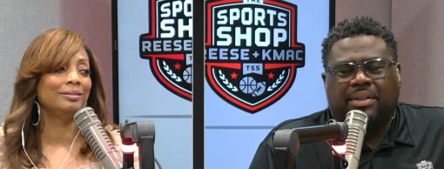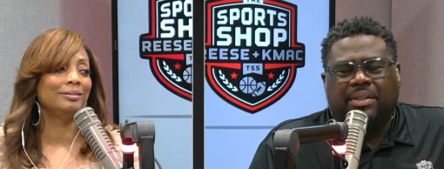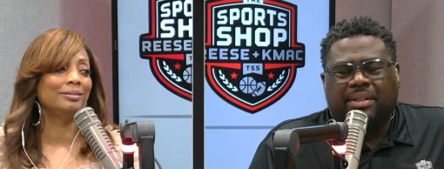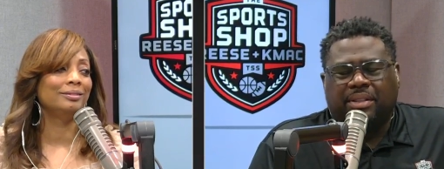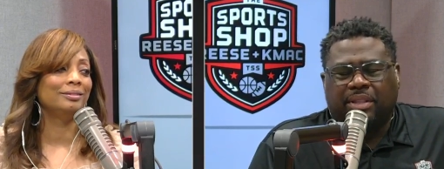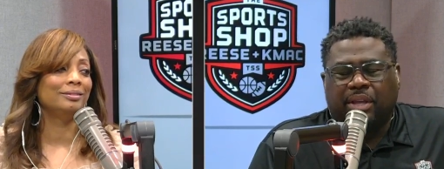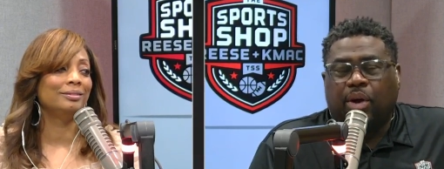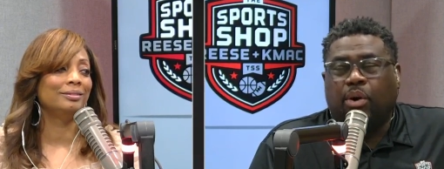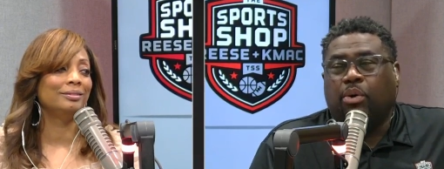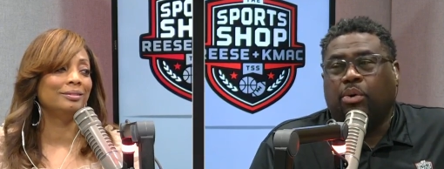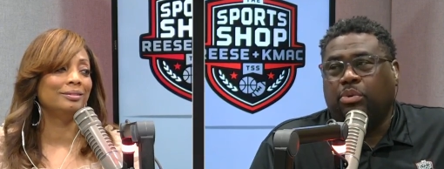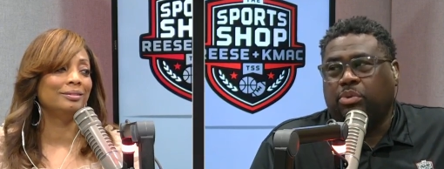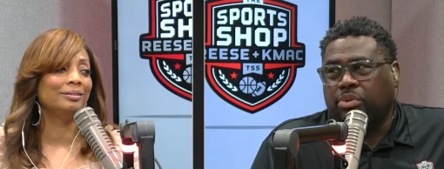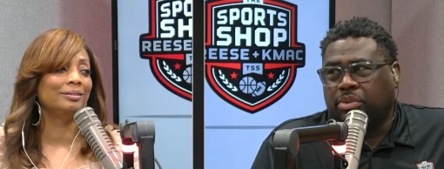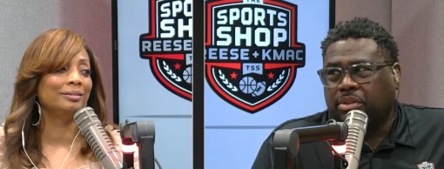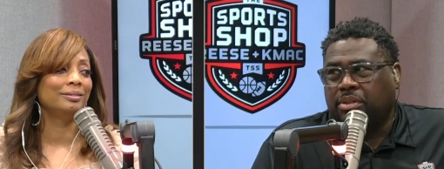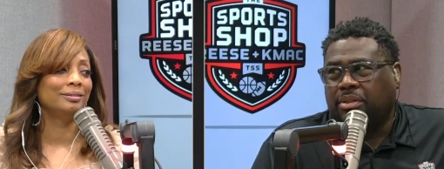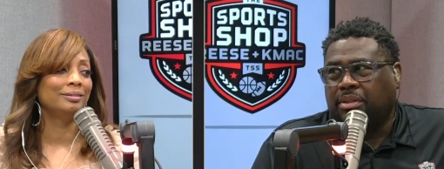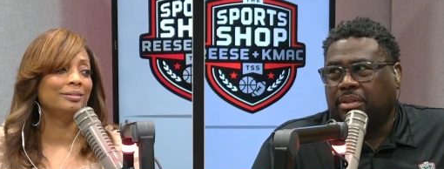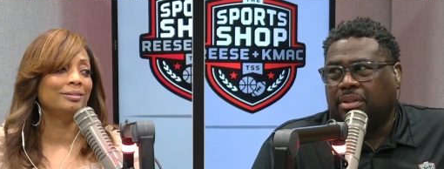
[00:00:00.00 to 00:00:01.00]
Speaker 1: Those
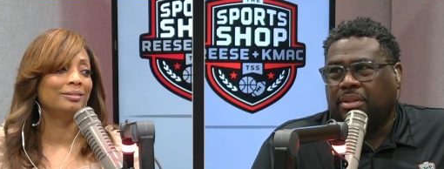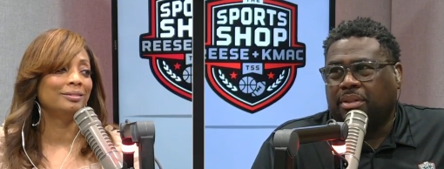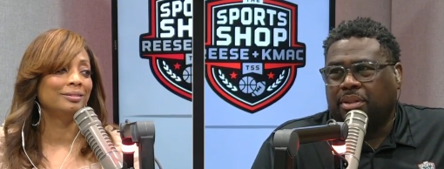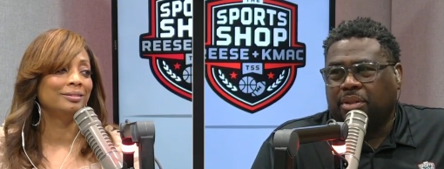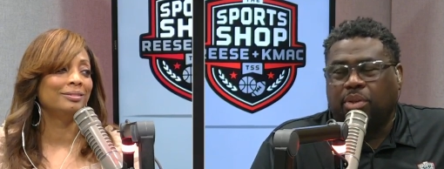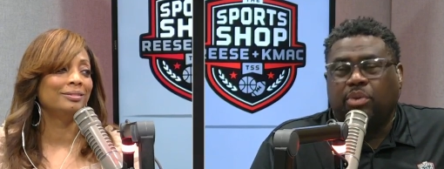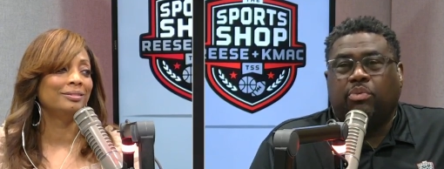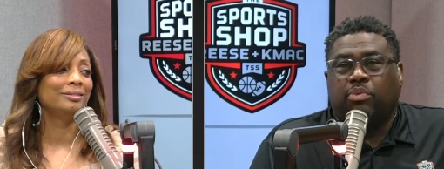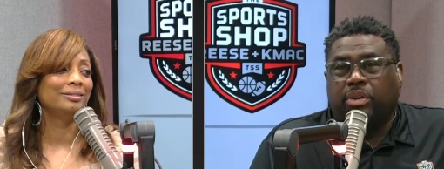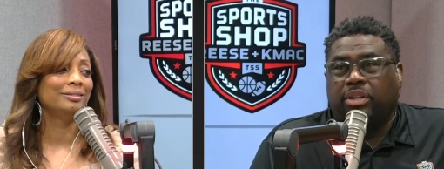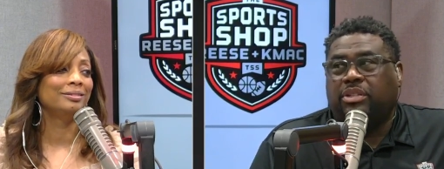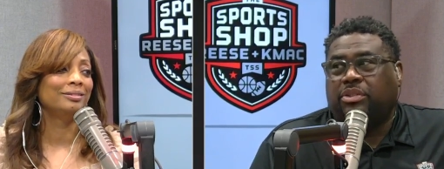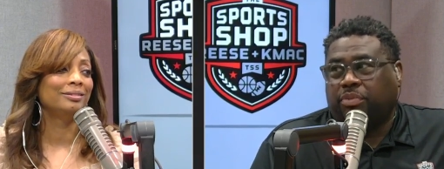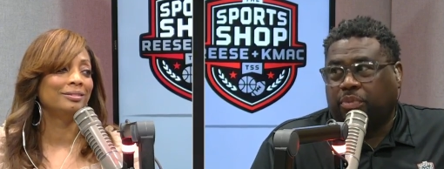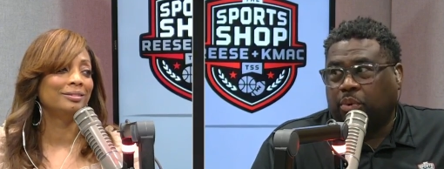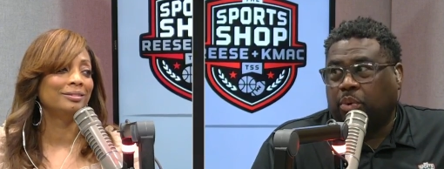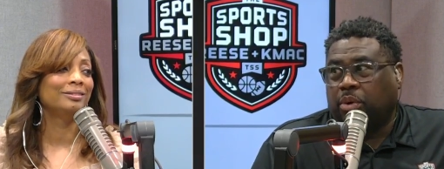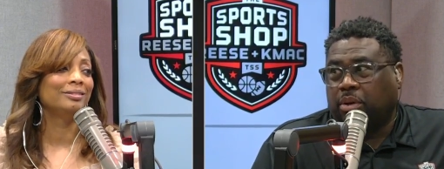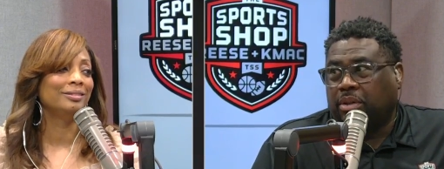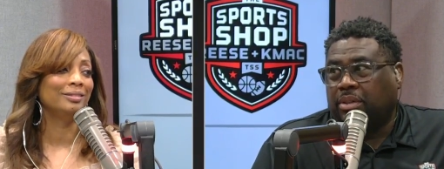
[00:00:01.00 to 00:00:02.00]
you reach for.
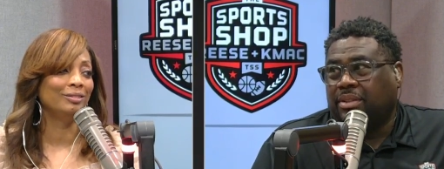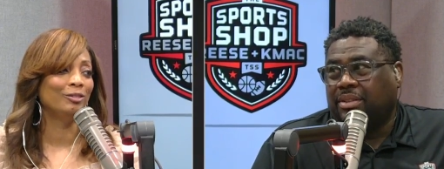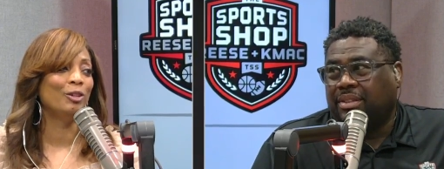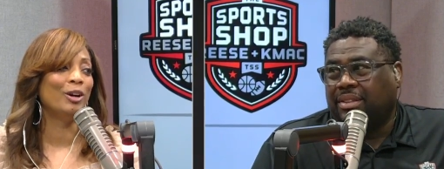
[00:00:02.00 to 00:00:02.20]
Right.